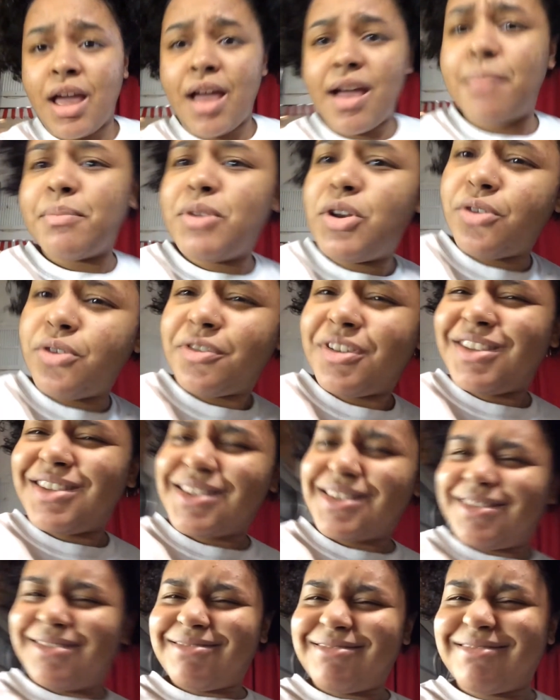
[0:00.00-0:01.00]
I'm
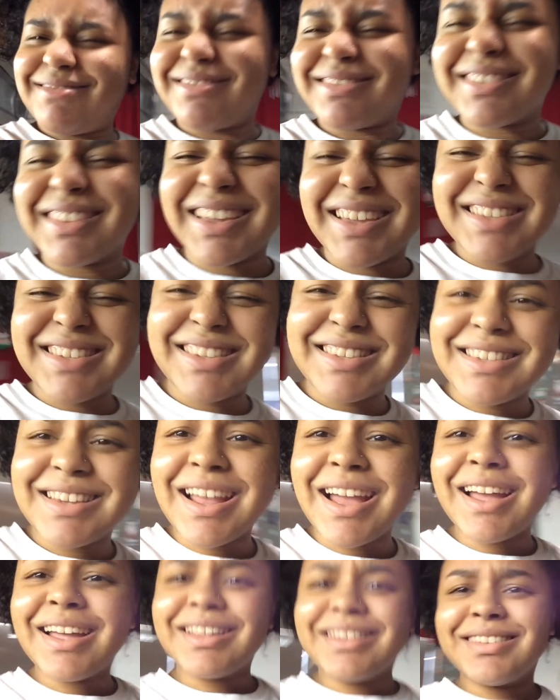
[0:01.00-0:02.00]
nervous because it's
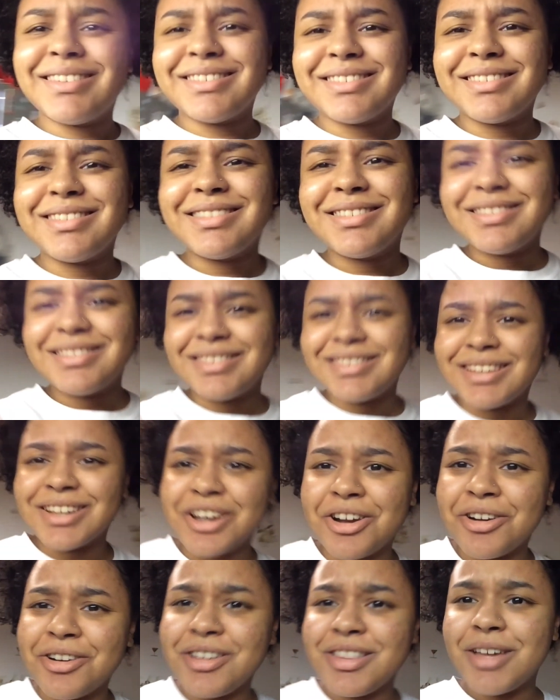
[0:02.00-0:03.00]
not the
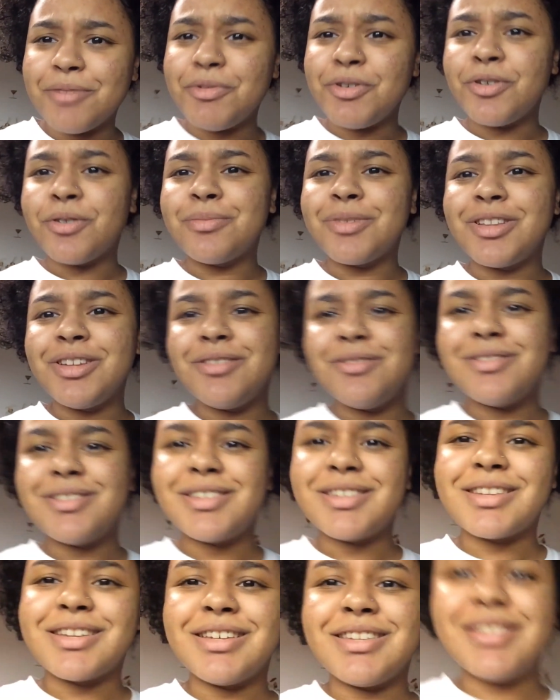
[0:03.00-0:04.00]
curry that we normally
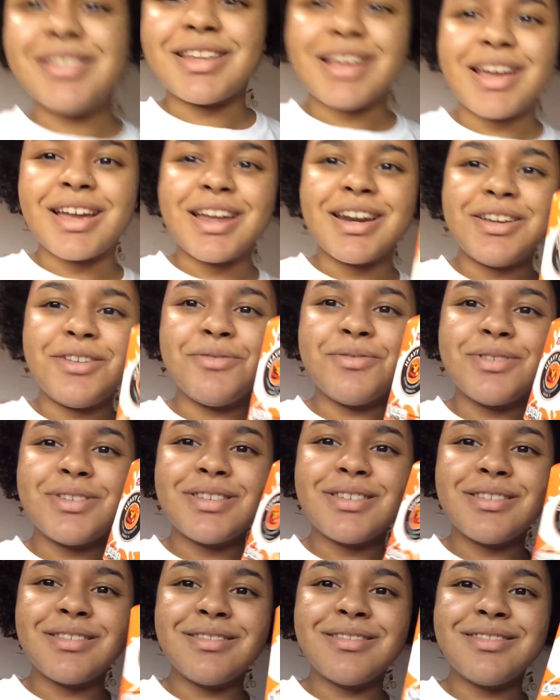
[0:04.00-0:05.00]
use, because I gotta
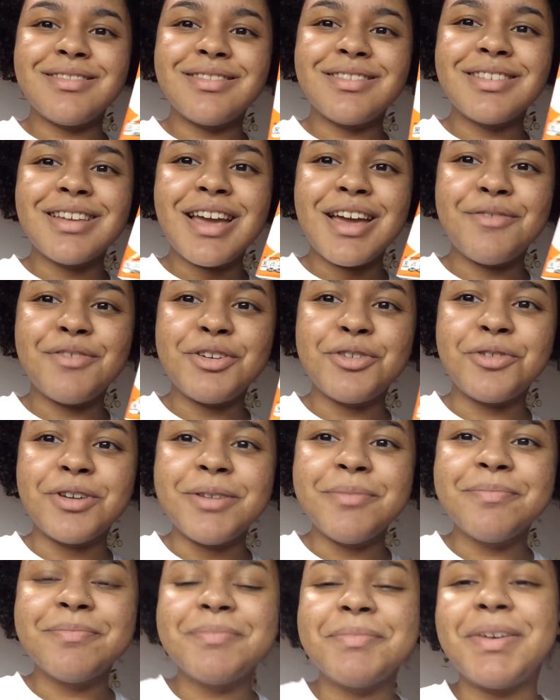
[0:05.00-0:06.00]
use heavy
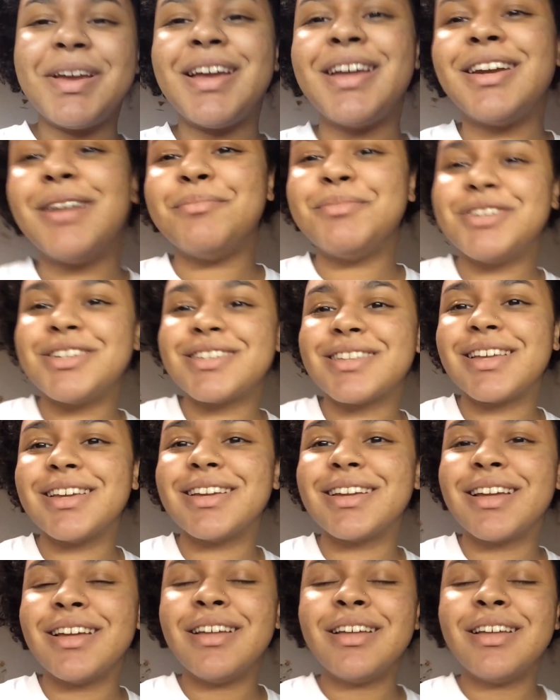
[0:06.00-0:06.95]
cream and I'm just like